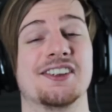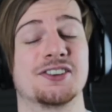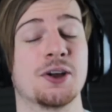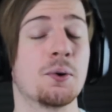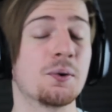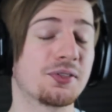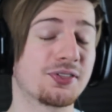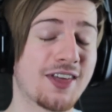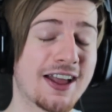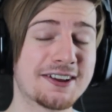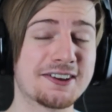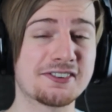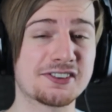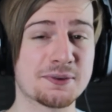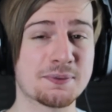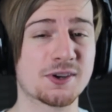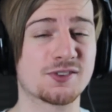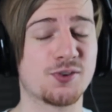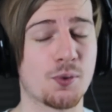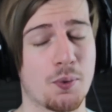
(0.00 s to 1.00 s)
So thank you so
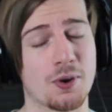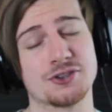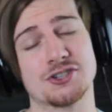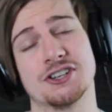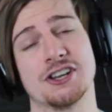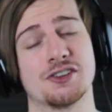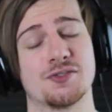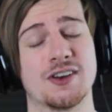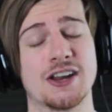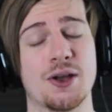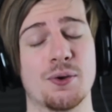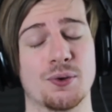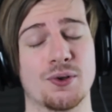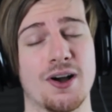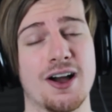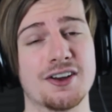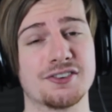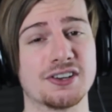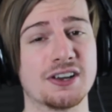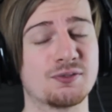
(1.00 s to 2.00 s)
much for watching this video,
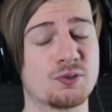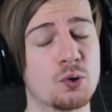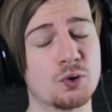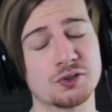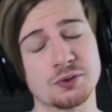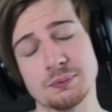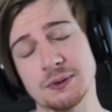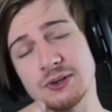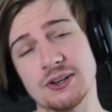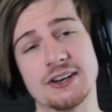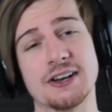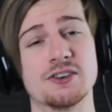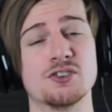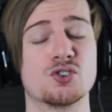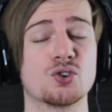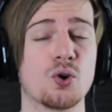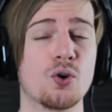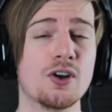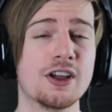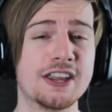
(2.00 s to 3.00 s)
guys. I, of course, hope you did
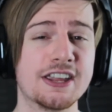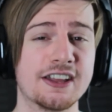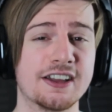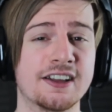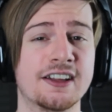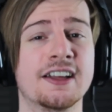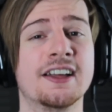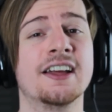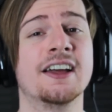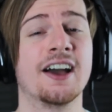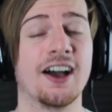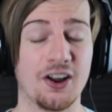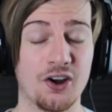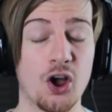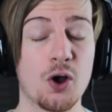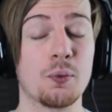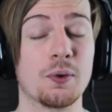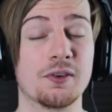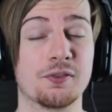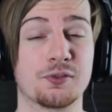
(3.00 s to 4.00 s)
enjoy, and
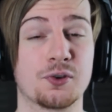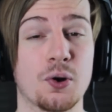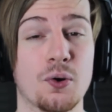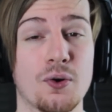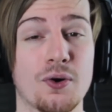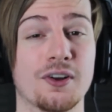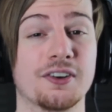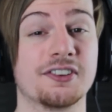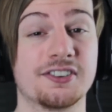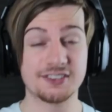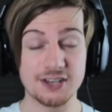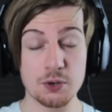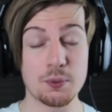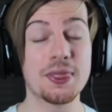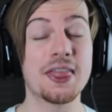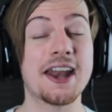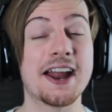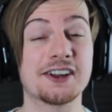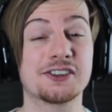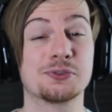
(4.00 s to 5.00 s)
I will, of course, see you on
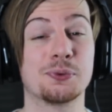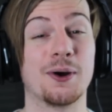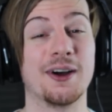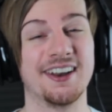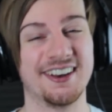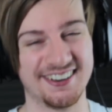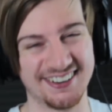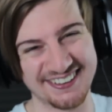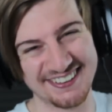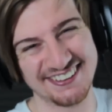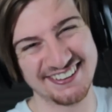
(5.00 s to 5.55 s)
the next one.